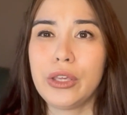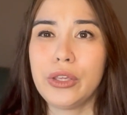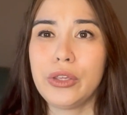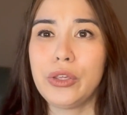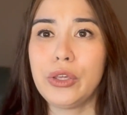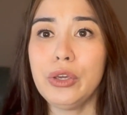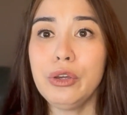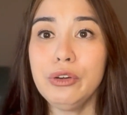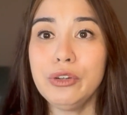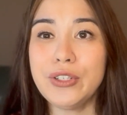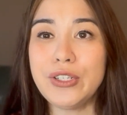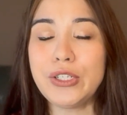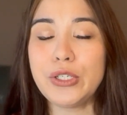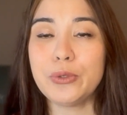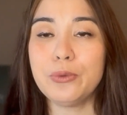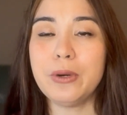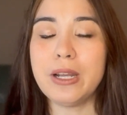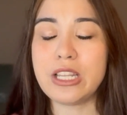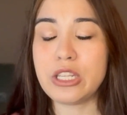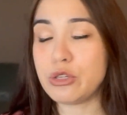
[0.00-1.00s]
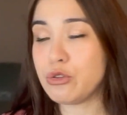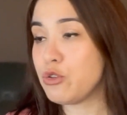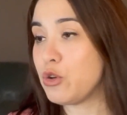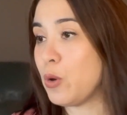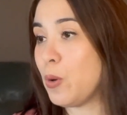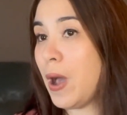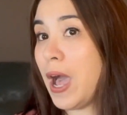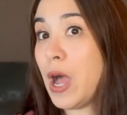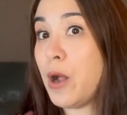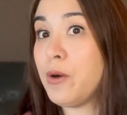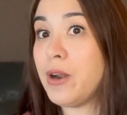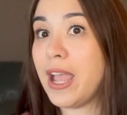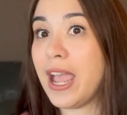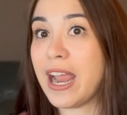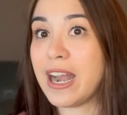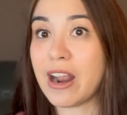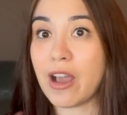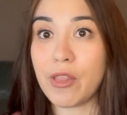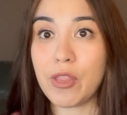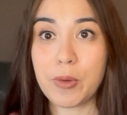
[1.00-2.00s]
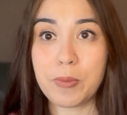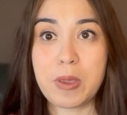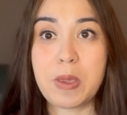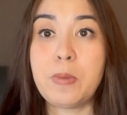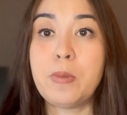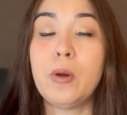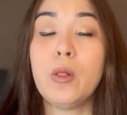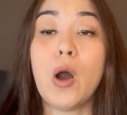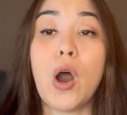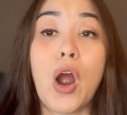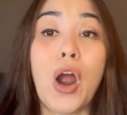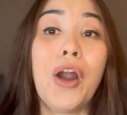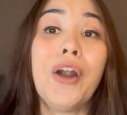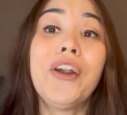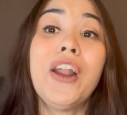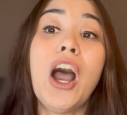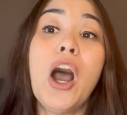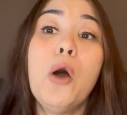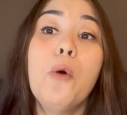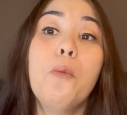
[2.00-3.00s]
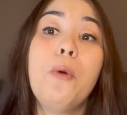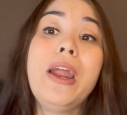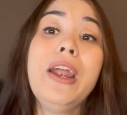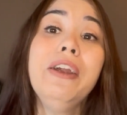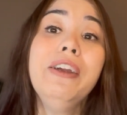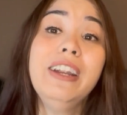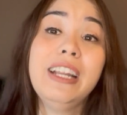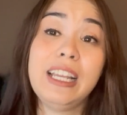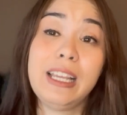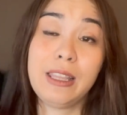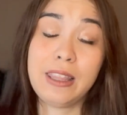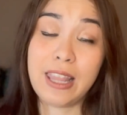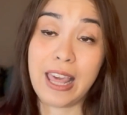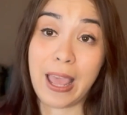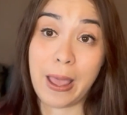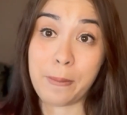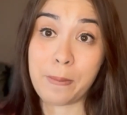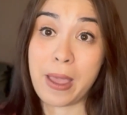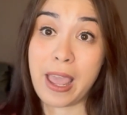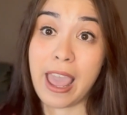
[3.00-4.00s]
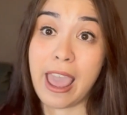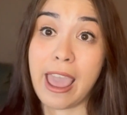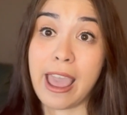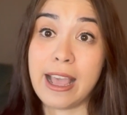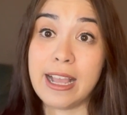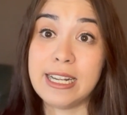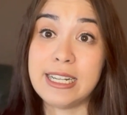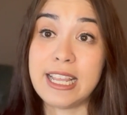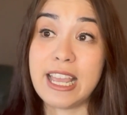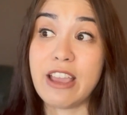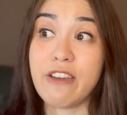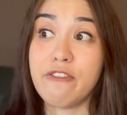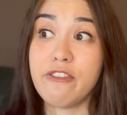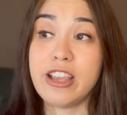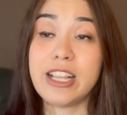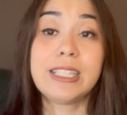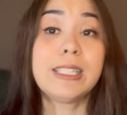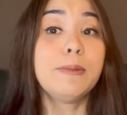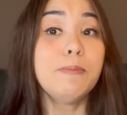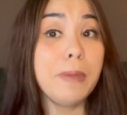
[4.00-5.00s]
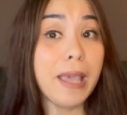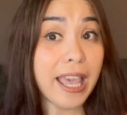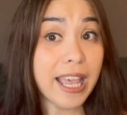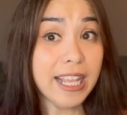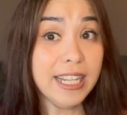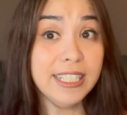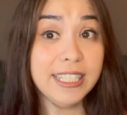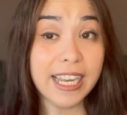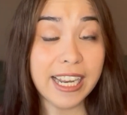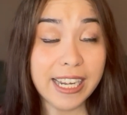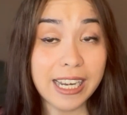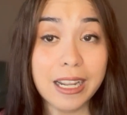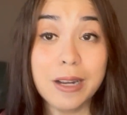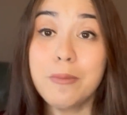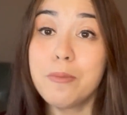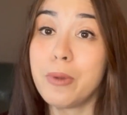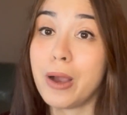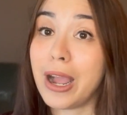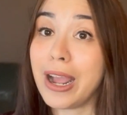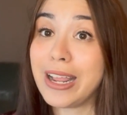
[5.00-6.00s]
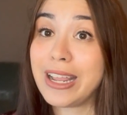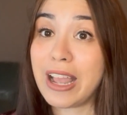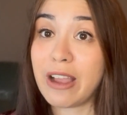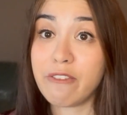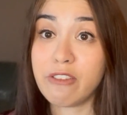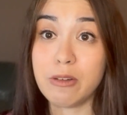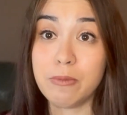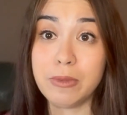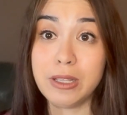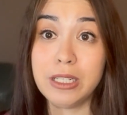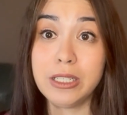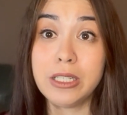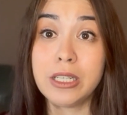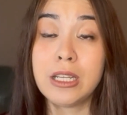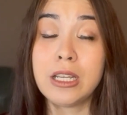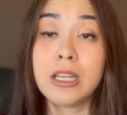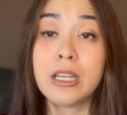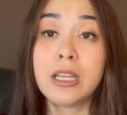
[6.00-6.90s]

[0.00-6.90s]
huge when you go out and other people are not wearing them. And if it's mandated by government